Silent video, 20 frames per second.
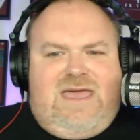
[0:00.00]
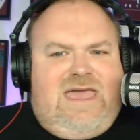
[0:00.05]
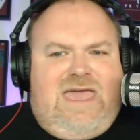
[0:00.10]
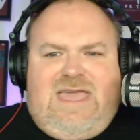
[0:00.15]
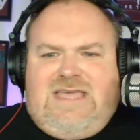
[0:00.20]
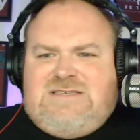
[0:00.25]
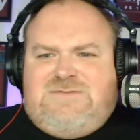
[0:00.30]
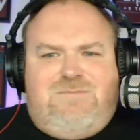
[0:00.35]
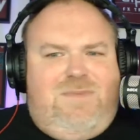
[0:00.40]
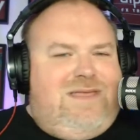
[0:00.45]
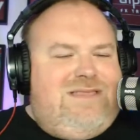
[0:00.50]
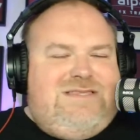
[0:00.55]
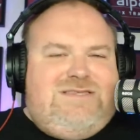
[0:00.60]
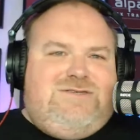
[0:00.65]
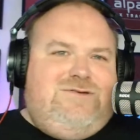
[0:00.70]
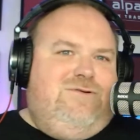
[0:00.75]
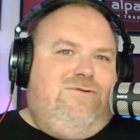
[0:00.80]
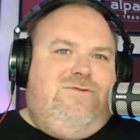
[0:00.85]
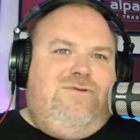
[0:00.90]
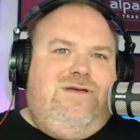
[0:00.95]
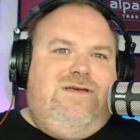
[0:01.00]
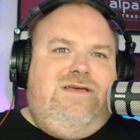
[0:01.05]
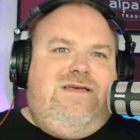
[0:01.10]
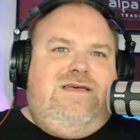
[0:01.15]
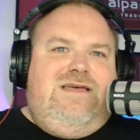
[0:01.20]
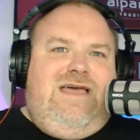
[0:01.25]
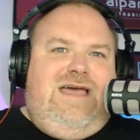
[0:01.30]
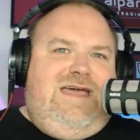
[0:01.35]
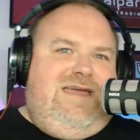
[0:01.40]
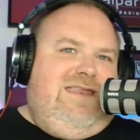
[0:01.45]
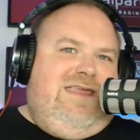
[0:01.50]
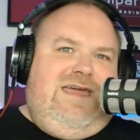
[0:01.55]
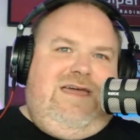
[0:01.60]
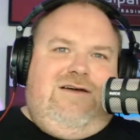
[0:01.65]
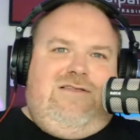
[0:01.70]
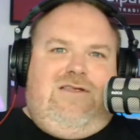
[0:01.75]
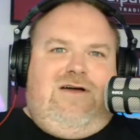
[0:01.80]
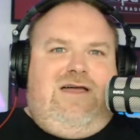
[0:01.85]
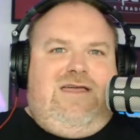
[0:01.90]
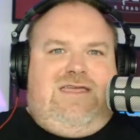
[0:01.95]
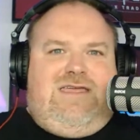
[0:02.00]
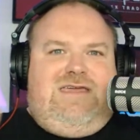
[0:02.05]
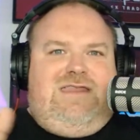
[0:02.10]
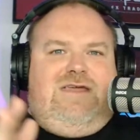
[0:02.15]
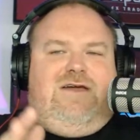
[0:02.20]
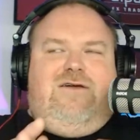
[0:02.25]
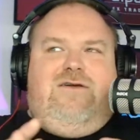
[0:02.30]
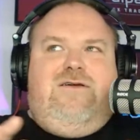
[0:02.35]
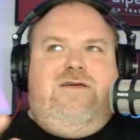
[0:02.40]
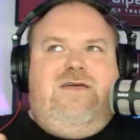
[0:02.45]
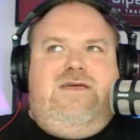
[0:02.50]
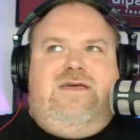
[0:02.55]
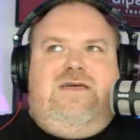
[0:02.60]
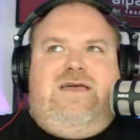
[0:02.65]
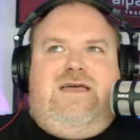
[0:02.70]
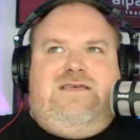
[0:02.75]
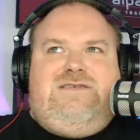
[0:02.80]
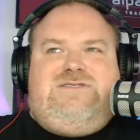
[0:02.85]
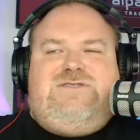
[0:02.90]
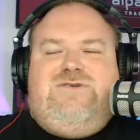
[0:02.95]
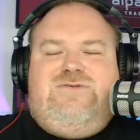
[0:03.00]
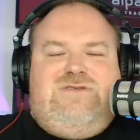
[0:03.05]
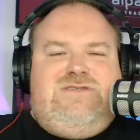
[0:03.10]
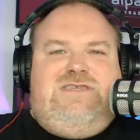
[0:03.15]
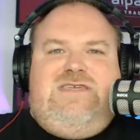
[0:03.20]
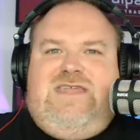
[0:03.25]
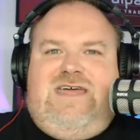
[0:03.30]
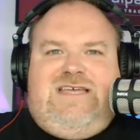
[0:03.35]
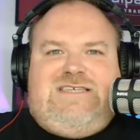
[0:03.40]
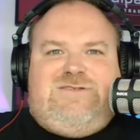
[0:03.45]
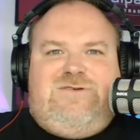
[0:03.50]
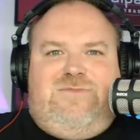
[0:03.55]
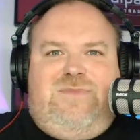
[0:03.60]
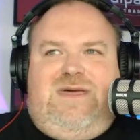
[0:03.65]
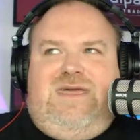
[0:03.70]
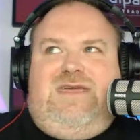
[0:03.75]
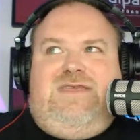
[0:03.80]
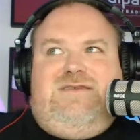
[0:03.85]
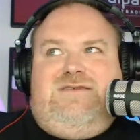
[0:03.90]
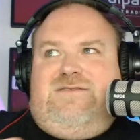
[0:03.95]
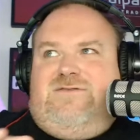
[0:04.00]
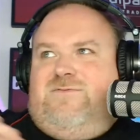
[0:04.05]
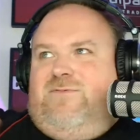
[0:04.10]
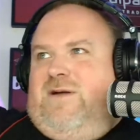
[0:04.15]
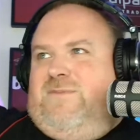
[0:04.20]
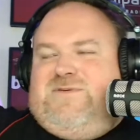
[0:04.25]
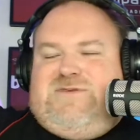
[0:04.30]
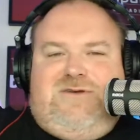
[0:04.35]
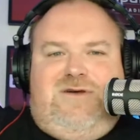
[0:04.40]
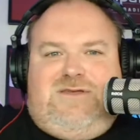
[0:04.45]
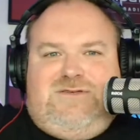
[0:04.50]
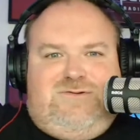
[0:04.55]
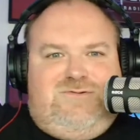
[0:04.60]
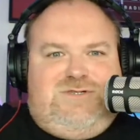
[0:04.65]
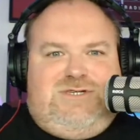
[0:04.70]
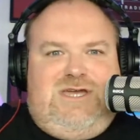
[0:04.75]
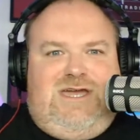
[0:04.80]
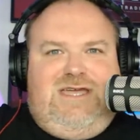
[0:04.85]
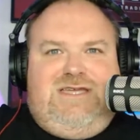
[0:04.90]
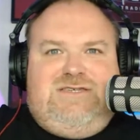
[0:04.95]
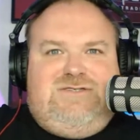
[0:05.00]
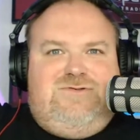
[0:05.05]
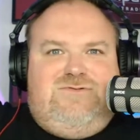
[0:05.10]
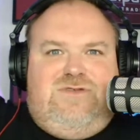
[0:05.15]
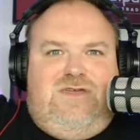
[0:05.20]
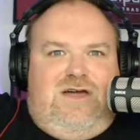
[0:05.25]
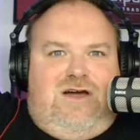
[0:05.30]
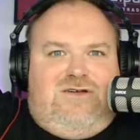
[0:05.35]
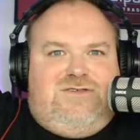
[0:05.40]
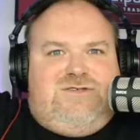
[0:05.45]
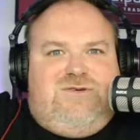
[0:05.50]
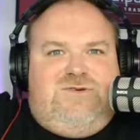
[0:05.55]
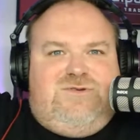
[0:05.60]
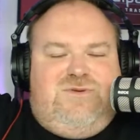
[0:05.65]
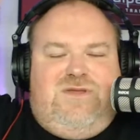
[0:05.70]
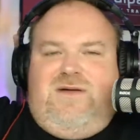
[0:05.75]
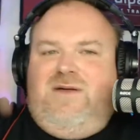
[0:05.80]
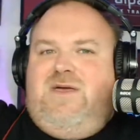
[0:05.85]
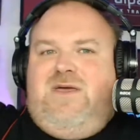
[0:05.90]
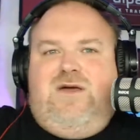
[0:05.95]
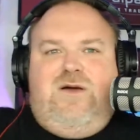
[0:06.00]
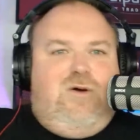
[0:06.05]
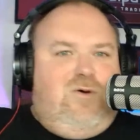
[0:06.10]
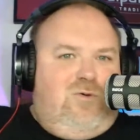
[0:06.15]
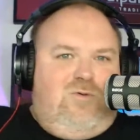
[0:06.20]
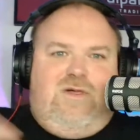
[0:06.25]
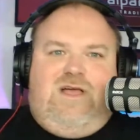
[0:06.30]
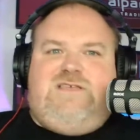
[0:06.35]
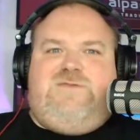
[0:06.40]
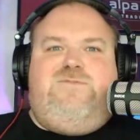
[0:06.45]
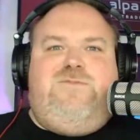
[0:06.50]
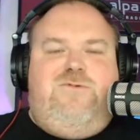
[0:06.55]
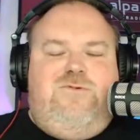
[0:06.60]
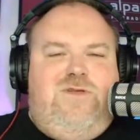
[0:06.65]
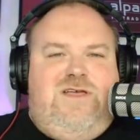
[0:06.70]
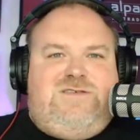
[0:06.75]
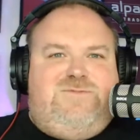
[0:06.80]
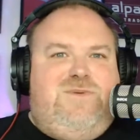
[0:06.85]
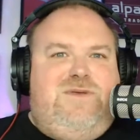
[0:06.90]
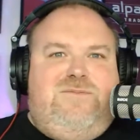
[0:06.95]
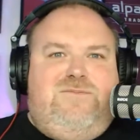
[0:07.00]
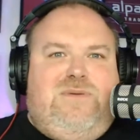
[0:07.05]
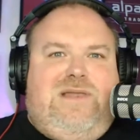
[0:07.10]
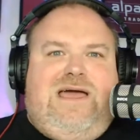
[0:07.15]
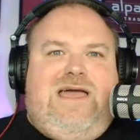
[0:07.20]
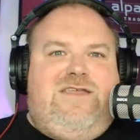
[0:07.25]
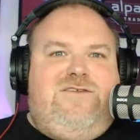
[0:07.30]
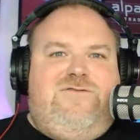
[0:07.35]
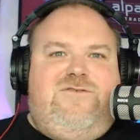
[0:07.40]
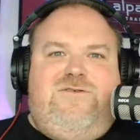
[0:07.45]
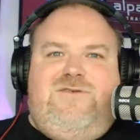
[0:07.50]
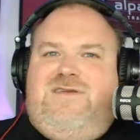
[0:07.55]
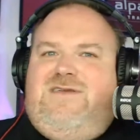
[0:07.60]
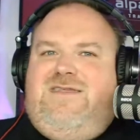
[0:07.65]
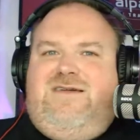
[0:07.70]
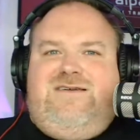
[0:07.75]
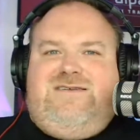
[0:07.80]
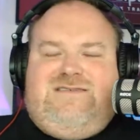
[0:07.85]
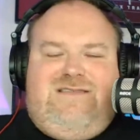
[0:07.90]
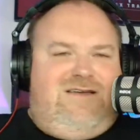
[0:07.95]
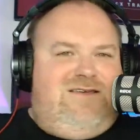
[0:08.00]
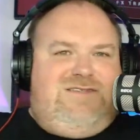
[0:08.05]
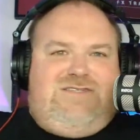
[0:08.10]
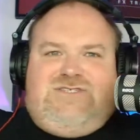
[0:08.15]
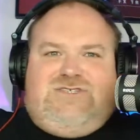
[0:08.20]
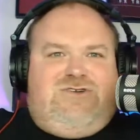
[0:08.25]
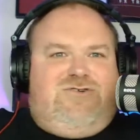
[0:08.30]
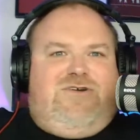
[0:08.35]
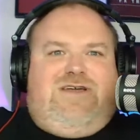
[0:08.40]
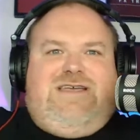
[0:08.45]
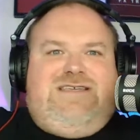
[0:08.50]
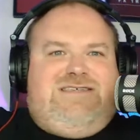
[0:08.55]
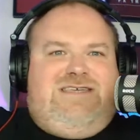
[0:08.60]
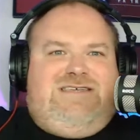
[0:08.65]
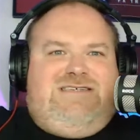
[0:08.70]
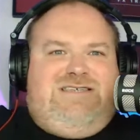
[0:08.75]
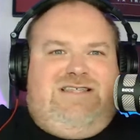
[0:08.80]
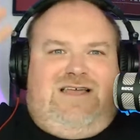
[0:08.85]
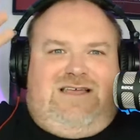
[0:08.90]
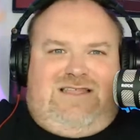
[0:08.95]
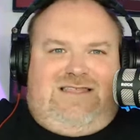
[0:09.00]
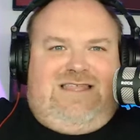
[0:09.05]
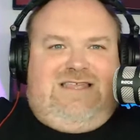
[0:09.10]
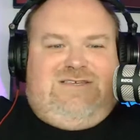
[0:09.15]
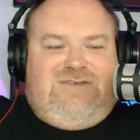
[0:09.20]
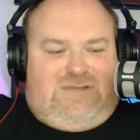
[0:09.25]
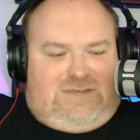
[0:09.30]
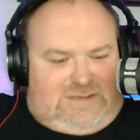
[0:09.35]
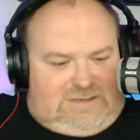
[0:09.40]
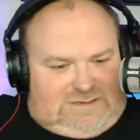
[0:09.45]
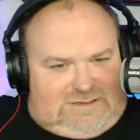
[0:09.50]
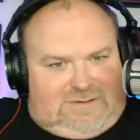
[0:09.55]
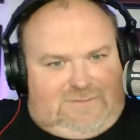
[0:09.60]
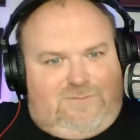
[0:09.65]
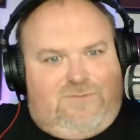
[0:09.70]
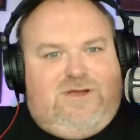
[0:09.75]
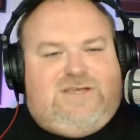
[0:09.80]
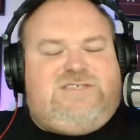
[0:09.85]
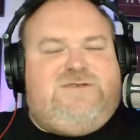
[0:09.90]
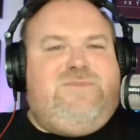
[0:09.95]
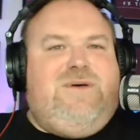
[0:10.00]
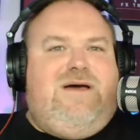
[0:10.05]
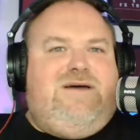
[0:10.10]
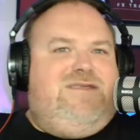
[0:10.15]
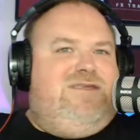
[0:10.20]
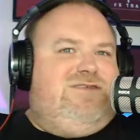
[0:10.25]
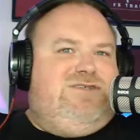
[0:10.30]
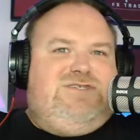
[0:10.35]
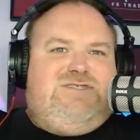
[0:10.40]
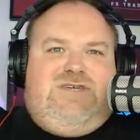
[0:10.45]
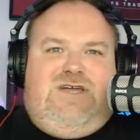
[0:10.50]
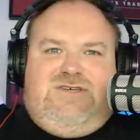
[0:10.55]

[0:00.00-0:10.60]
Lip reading: It's mental. And how, like, you know, as soon as the announcement made, the websites will change. All the articles went. All that's been planned for. You know, it's like, it's just crazy. It's like literally press a button, it just